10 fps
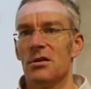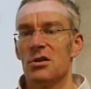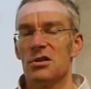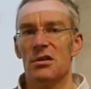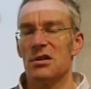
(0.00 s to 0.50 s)

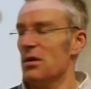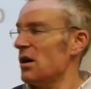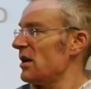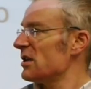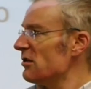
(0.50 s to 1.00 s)
So
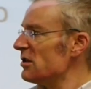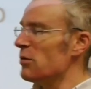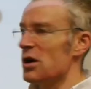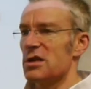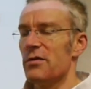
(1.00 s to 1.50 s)
it only
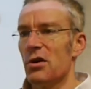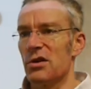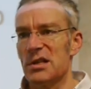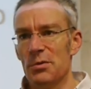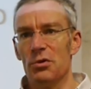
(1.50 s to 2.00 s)
works if you've got a
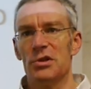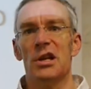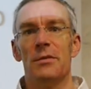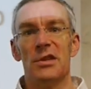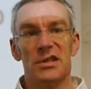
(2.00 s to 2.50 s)
small
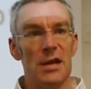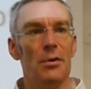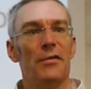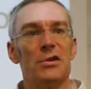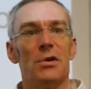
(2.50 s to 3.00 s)
team in the same
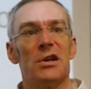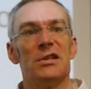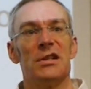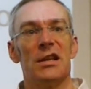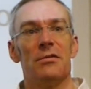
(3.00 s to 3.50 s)
office working
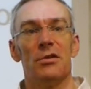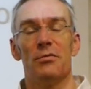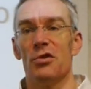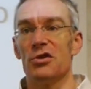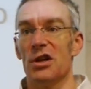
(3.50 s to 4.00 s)
together on the
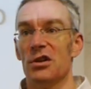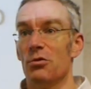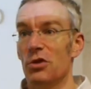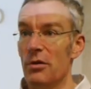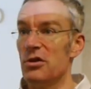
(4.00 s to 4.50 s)
project and you
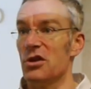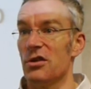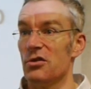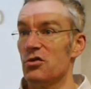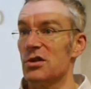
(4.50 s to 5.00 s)
all know each other
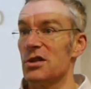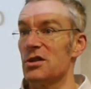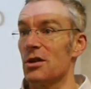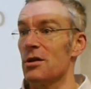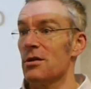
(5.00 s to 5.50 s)
and trust each
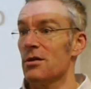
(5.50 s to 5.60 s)
other.